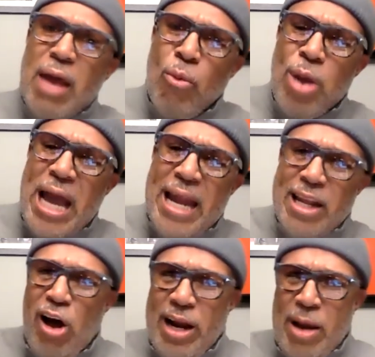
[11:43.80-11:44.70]
we got a
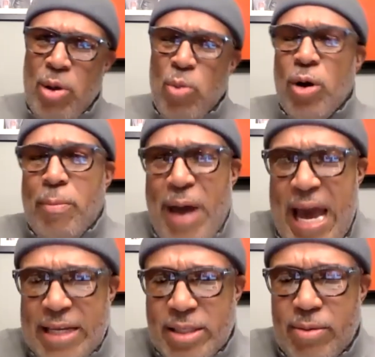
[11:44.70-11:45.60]
law that we want to
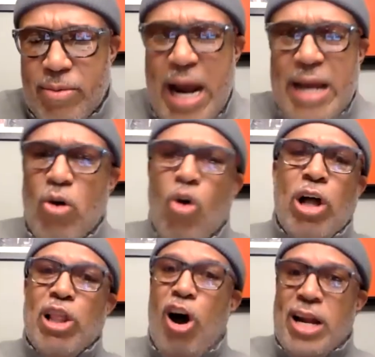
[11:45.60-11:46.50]
pass, right? Or
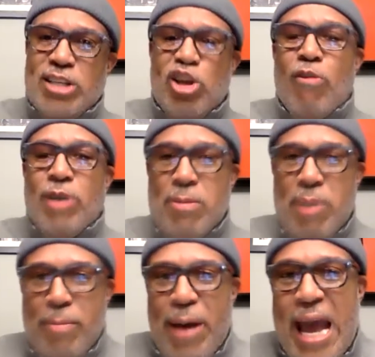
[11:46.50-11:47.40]
a law that's already
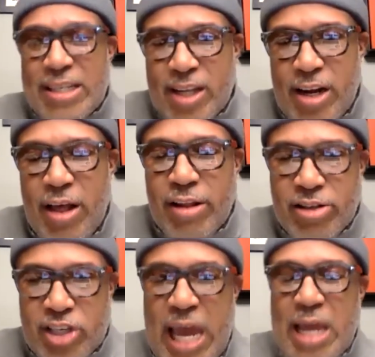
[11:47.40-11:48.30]
been passed in another
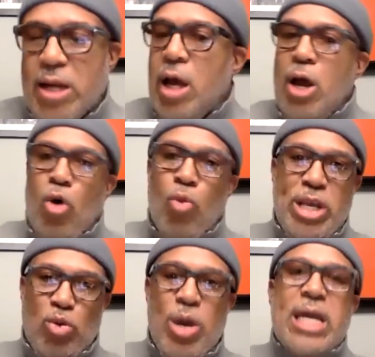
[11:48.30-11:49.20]
state. We
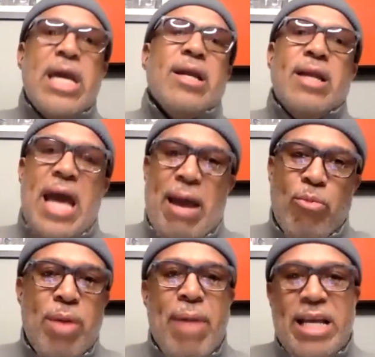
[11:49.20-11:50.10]
tweak it and
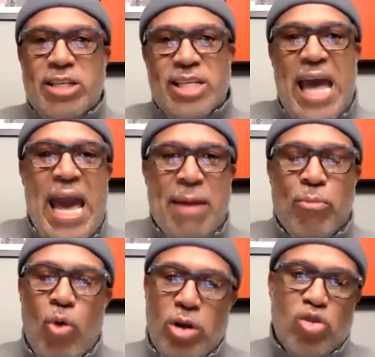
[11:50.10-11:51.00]
we may just add
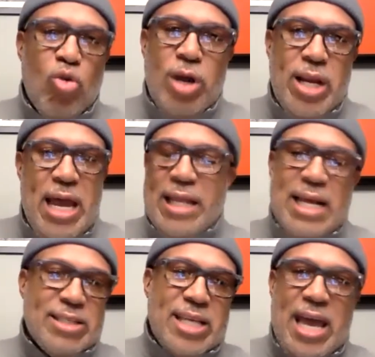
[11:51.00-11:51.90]
more to it. And
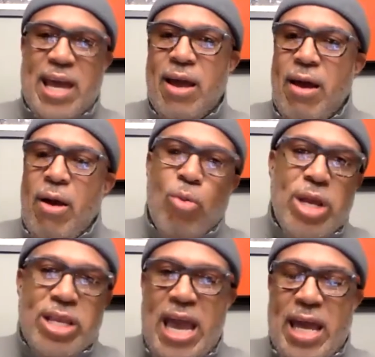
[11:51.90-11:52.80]
let's say
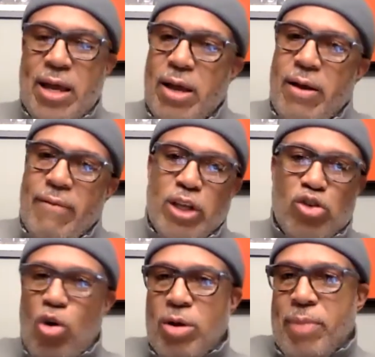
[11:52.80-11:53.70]
we take the
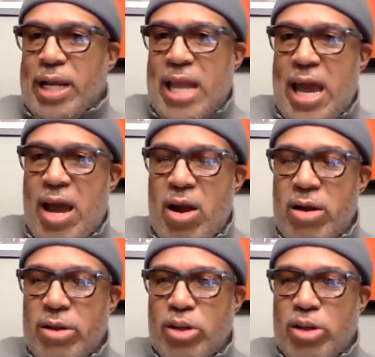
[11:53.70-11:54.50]
Jordan McNair